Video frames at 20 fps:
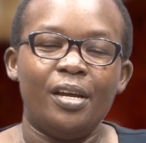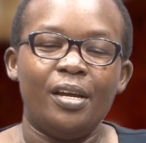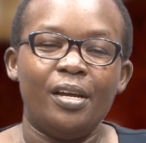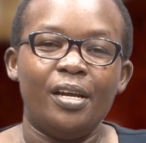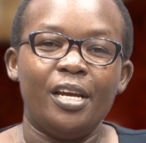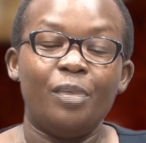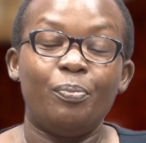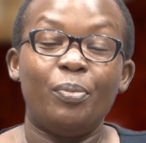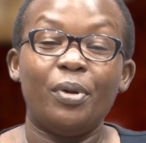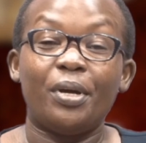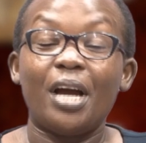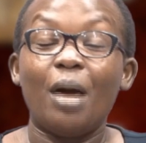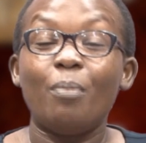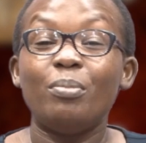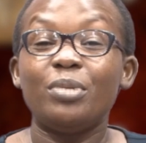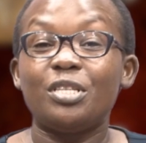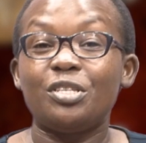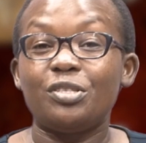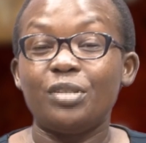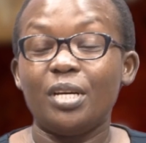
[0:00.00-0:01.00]
It
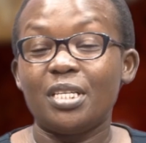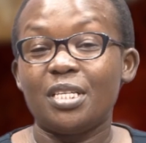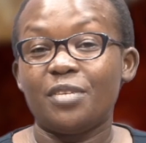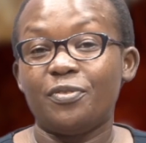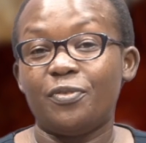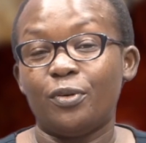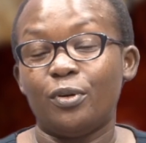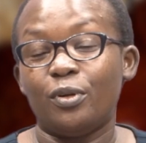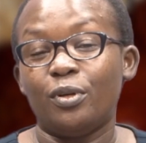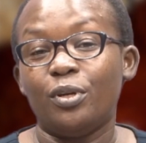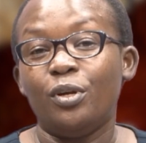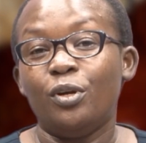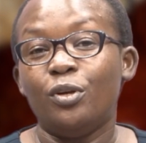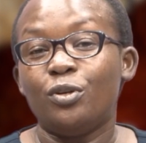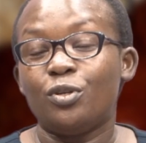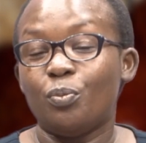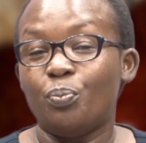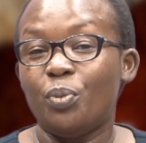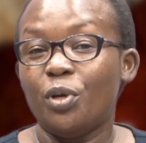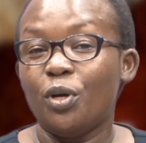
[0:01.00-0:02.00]
becomes stressful
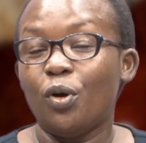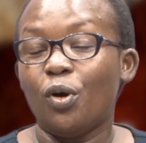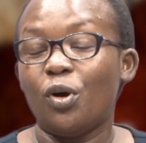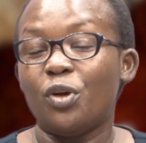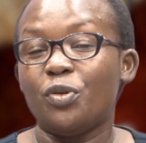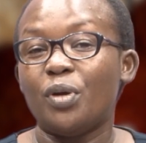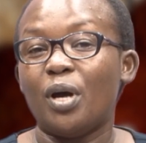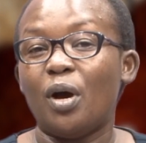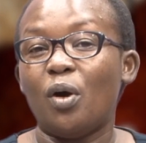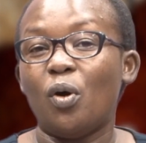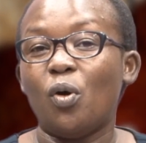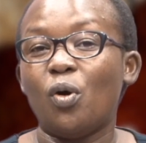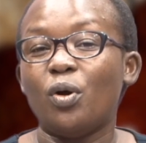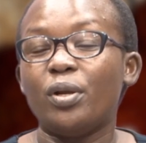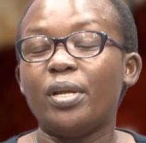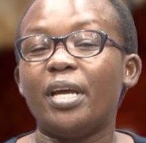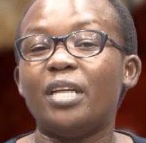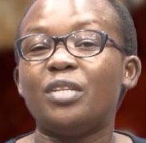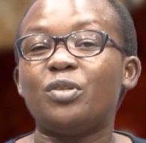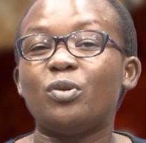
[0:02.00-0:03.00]
to be on your own
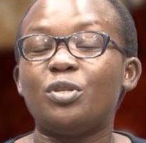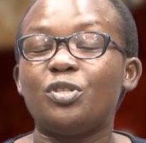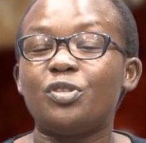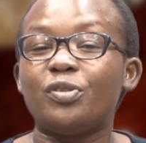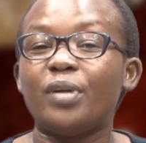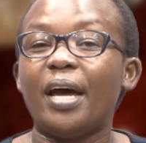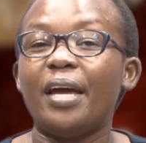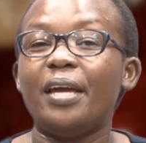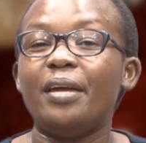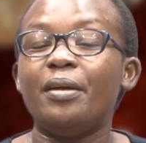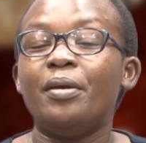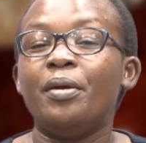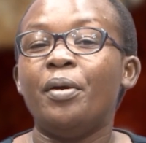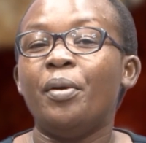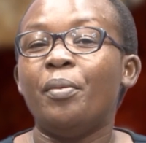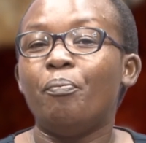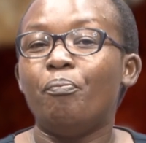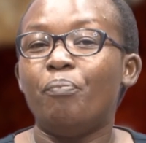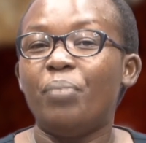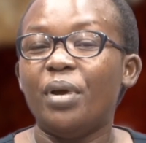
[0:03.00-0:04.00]
and to try
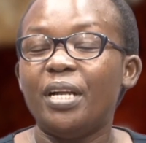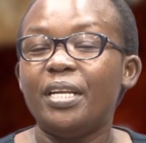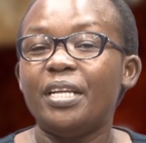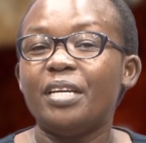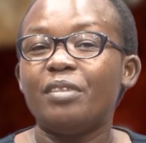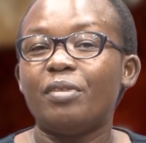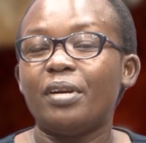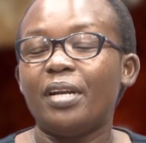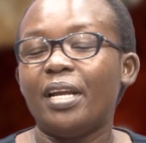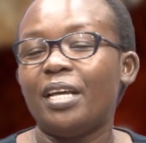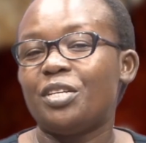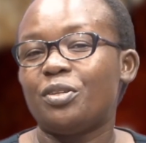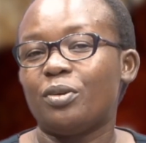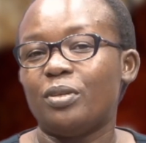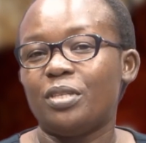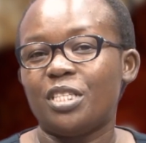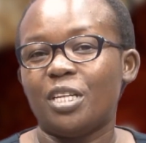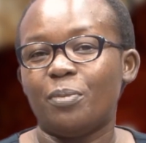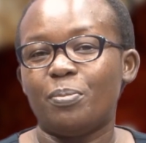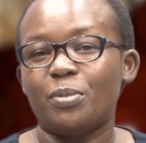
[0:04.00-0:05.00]
building
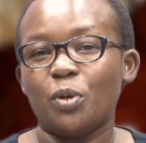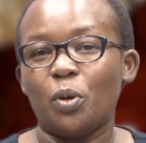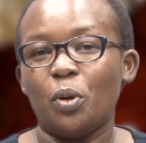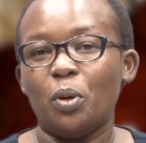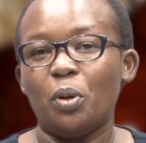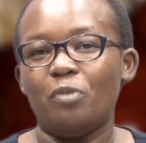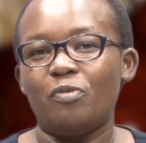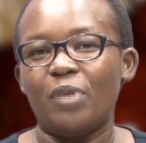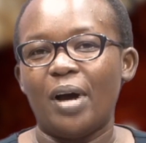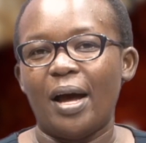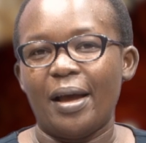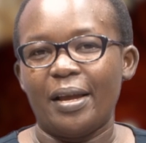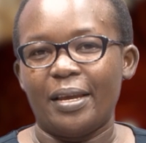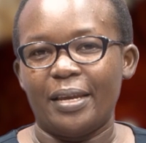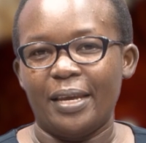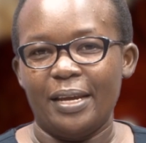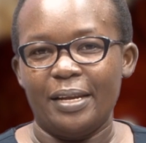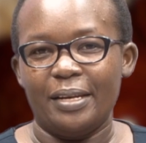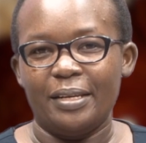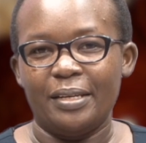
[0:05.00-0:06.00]
relationships all over
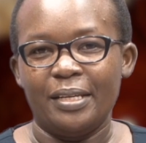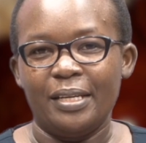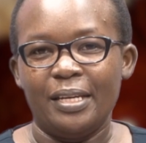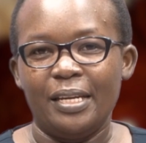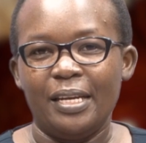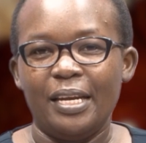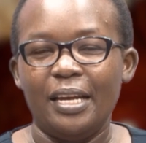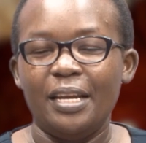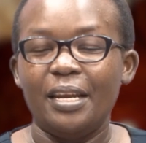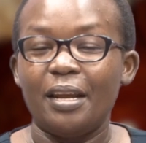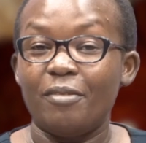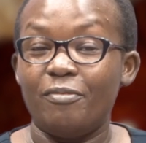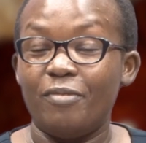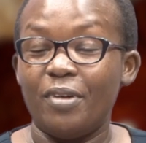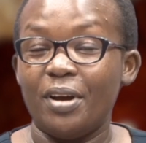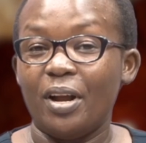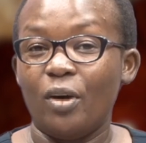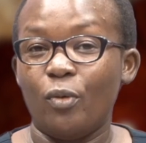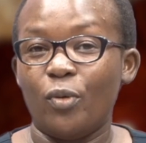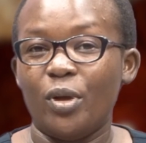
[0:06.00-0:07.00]
again in a
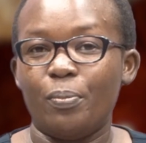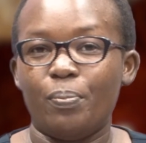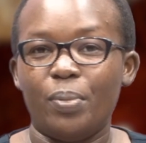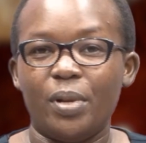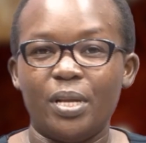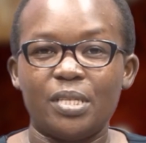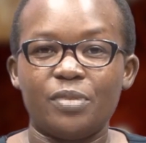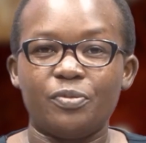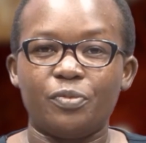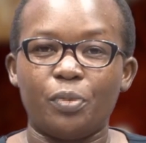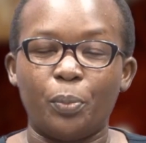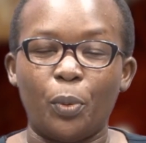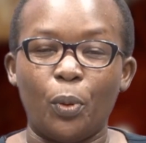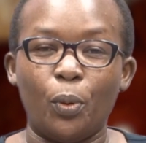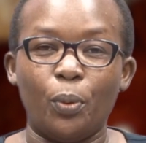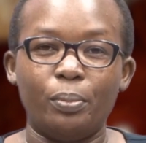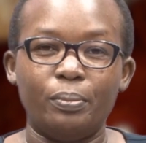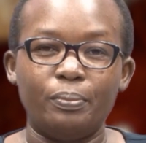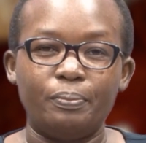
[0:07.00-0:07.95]
faraway place from home.